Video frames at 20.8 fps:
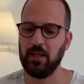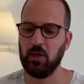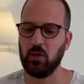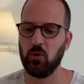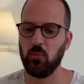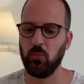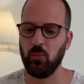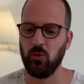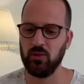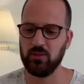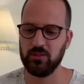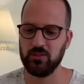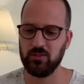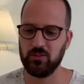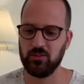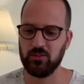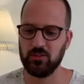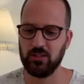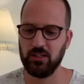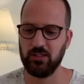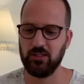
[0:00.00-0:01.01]

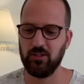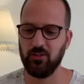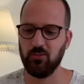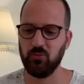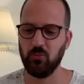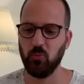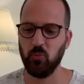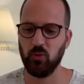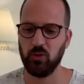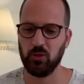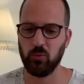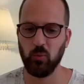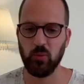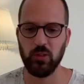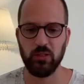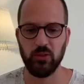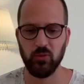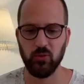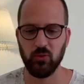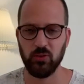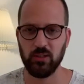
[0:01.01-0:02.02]
compositors that don't work with
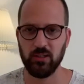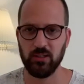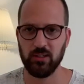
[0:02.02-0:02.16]
nuke,